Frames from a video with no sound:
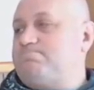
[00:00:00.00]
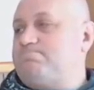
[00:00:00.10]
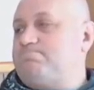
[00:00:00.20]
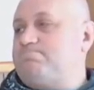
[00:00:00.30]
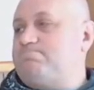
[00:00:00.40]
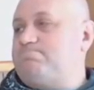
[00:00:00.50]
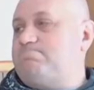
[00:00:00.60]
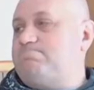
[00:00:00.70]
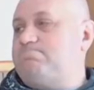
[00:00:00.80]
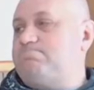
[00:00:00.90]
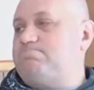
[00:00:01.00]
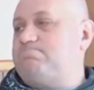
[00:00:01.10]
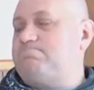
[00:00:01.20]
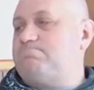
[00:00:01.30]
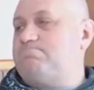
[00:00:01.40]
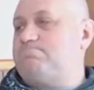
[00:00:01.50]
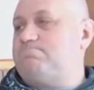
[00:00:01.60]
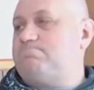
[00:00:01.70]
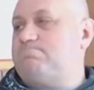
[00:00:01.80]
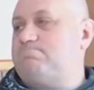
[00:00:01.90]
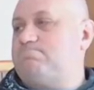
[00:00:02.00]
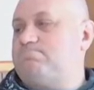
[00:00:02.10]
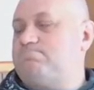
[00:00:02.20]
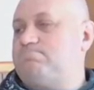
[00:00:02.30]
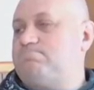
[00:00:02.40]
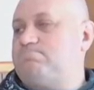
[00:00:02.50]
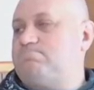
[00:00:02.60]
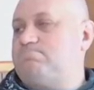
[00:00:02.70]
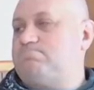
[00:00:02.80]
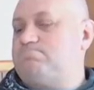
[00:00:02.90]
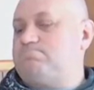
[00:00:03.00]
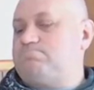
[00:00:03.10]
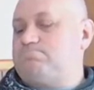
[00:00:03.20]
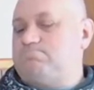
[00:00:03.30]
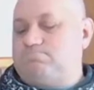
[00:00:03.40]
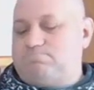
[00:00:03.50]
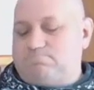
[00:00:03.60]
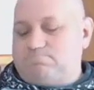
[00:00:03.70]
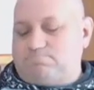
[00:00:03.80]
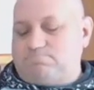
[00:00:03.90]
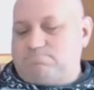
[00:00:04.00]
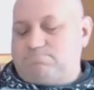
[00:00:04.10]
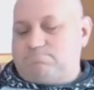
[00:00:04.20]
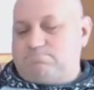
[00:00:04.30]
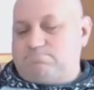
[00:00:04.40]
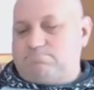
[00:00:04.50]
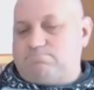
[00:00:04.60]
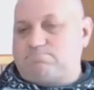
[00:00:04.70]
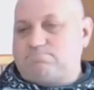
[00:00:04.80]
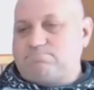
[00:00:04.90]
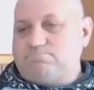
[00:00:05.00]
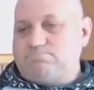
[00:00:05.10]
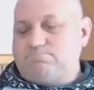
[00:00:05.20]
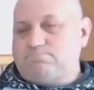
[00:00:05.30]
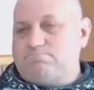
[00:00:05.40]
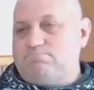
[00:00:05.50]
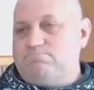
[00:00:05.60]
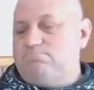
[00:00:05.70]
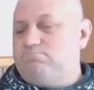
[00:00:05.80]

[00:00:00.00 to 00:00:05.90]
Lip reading: This person isn't speaking.